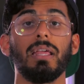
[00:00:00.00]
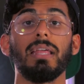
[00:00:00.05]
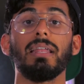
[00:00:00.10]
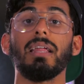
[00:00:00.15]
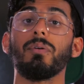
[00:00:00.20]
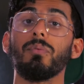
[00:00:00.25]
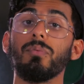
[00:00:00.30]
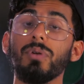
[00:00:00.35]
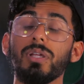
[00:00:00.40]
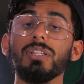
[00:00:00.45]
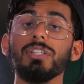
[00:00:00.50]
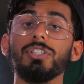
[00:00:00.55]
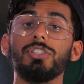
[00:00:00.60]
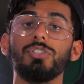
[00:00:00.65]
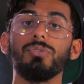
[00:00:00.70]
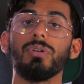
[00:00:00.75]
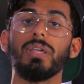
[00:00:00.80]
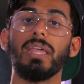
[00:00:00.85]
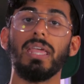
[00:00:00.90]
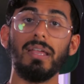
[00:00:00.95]
And I really
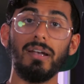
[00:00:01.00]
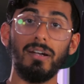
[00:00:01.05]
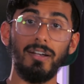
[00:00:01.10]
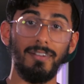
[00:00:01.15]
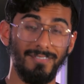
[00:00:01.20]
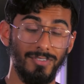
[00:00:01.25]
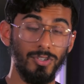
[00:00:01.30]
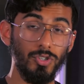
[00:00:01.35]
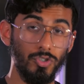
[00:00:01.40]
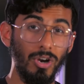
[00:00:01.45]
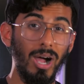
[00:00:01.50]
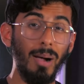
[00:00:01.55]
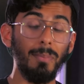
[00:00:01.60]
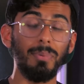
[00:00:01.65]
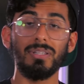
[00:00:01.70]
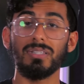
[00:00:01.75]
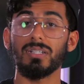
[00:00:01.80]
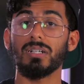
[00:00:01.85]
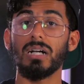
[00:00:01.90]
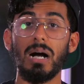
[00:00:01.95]
do care if you drop
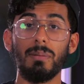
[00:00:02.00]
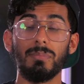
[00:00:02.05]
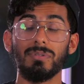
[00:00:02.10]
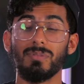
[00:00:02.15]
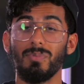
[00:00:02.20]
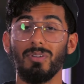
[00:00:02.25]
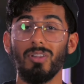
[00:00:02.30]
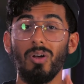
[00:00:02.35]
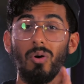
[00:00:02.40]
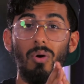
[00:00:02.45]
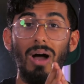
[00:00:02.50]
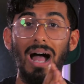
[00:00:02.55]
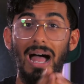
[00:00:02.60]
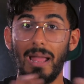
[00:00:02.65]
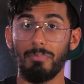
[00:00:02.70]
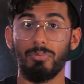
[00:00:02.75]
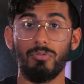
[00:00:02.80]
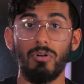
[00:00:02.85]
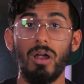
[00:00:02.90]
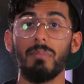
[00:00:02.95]
it in the comments below,
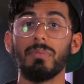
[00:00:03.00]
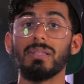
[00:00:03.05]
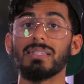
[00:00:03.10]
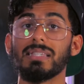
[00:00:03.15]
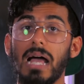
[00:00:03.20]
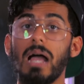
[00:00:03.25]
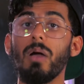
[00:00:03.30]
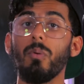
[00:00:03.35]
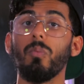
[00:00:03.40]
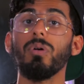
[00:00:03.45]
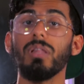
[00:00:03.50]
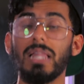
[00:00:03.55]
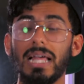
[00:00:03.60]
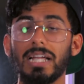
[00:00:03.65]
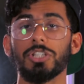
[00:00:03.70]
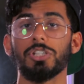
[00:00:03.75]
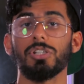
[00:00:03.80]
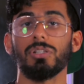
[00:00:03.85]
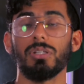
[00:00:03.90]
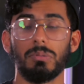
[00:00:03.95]
I promise I will
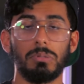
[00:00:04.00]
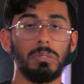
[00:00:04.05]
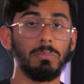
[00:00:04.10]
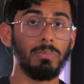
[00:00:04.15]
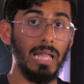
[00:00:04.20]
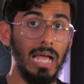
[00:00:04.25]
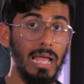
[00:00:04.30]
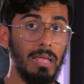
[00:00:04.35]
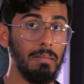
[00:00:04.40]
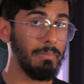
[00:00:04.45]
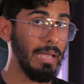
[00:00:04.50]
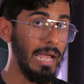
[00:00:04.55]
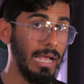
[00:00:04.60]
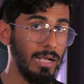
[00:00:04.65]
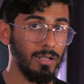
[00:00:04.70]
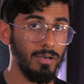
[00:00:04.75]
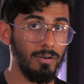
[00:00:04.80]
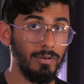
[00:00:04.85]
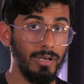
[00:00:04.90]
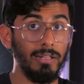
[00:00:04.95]
actually reply
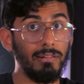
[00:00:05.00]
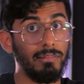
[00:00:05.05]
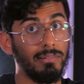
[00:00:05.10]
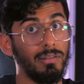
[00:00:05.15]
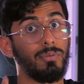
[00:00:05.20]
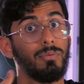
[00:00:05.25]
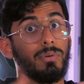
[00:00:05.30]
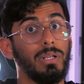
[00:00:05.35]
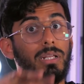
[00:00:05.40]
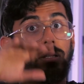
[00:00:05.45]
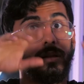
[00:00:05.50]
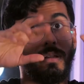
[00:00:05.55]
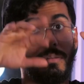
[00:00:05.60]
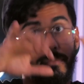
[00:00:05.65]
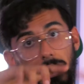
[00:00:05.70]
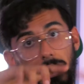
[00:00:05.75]
back, all right? The real